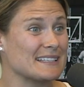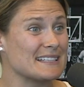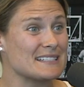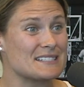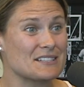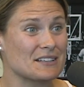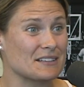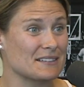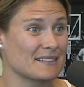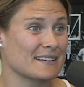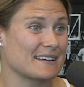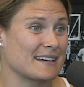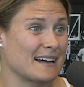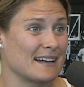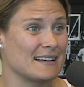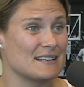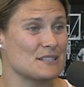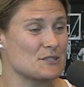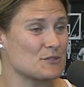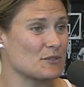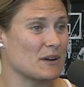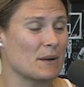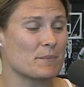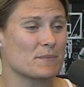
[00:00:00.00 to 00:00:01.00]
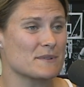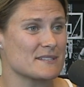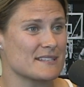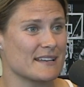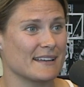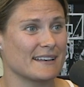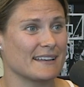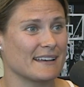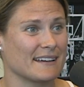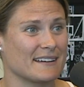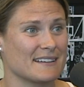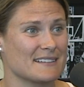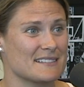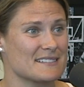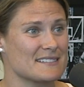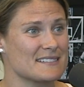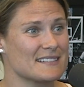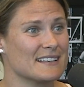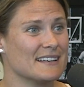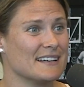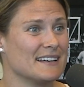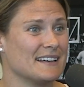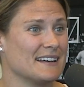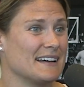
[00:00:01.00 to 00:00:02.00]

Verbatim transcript: these are the guys representing us